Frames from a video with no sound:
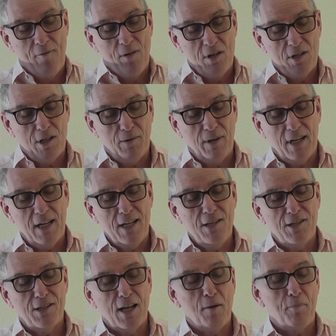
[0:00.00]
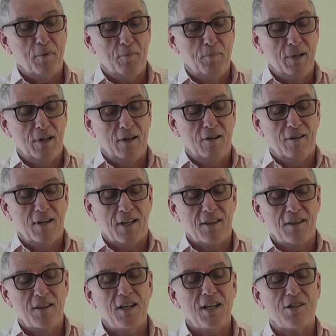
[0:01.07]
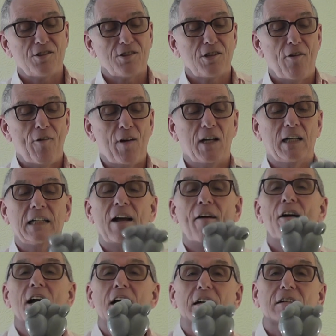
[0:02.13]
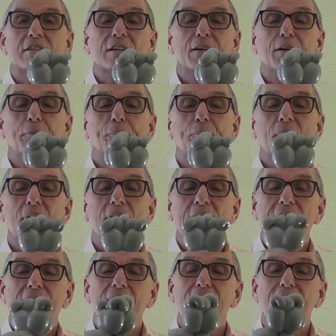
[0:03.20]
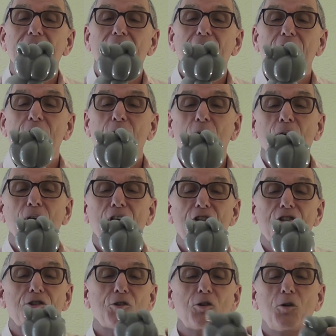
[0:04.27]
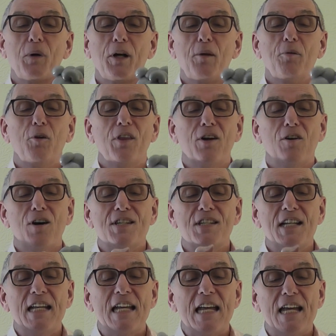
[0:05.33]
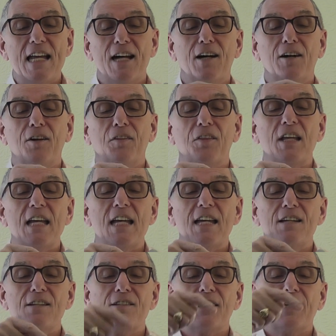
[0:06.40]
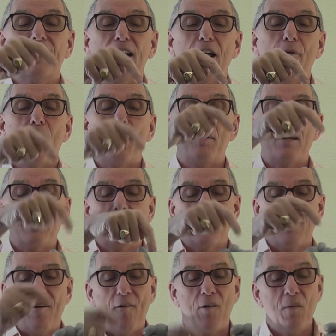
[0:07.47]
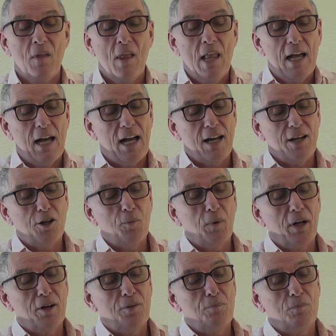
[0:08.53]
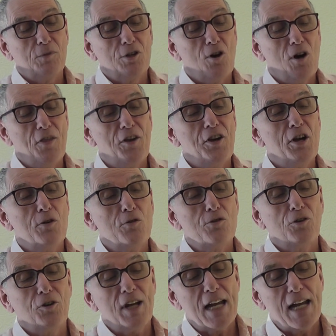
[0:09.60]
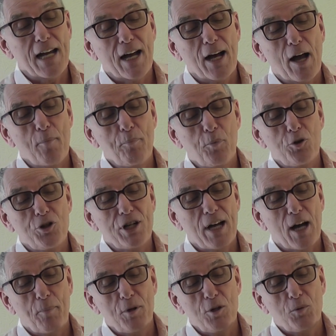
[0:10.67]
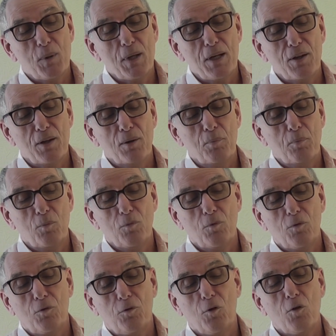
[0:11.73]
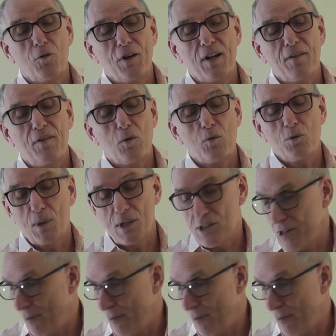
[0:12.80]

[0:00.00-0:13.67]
So it ends up a bit like this. Alright, and I'm not quite sure. We're going to put the eyes in here, the ears are going to go up here, and we're going to tie the nose on here and push it up between the 4-finger fold twist.